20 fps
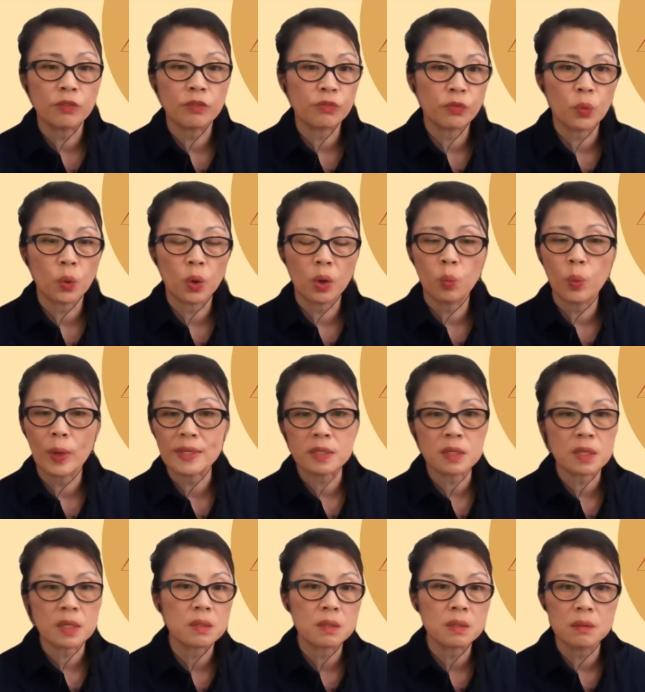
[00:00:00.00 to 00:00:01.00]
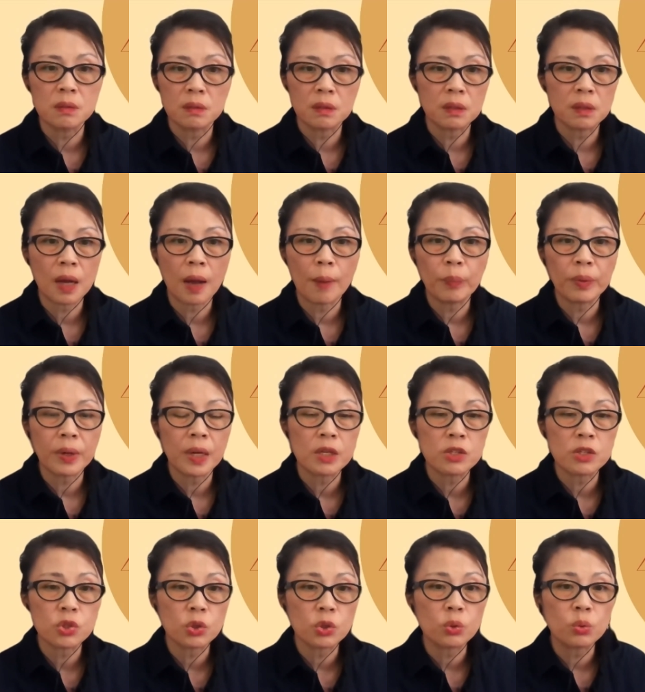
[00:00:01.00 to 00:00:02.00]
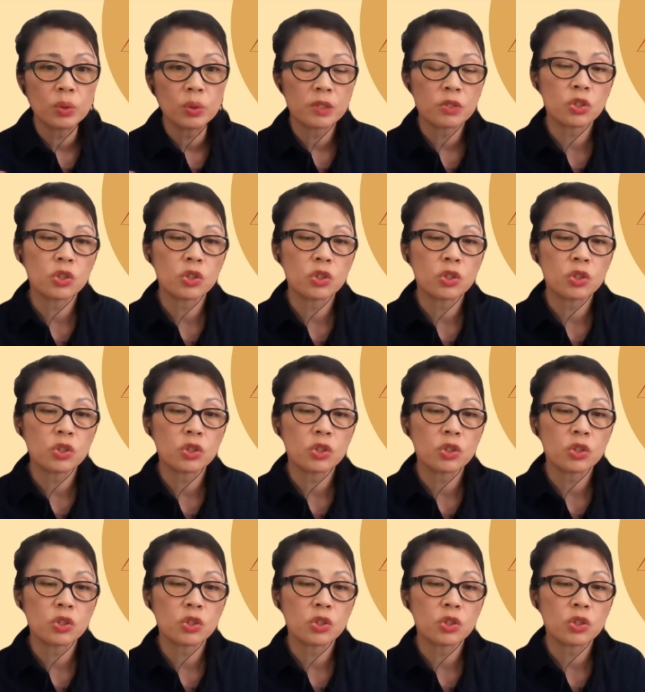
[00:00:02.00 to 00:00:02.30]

for Western companies who is